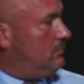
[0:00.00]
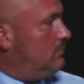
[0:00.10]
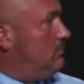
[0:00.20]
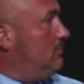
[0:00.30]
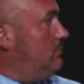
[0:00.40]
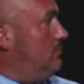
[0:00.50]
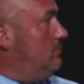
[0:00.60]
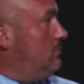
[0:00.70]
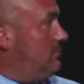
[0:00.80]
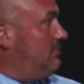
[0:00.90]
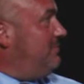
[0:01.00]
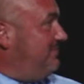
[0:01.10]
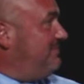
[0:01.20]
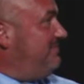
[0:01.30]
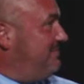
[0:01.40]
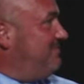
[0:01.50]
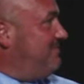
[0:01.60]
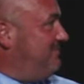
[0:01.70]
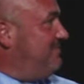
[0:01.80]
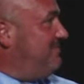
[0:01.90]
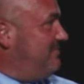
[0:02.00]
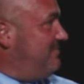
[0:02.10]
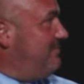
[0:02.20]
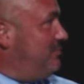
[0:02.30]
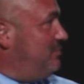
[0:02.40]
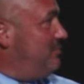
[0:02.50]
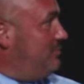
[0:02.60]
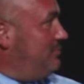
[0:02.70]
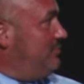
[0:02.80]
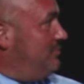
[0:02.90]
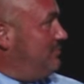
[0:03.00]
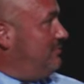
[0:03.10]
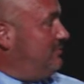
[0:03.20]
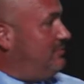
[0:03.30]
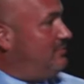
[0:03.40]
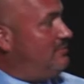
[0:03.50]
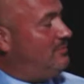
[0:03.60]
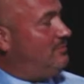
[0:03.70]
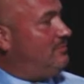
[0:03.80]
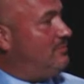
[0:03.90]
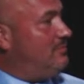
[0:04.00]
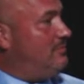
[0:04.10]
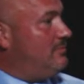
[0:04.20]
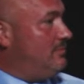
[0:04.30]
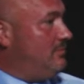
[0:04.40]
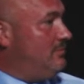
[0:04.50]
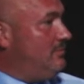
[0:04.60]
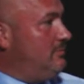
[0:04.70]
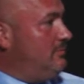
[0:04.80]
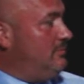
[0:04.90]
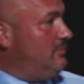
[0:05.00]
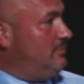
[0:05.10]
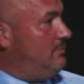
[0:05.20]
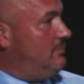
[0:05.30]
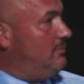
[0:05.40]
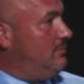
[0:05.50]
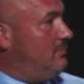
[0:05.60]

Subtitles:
The person shown says nothing.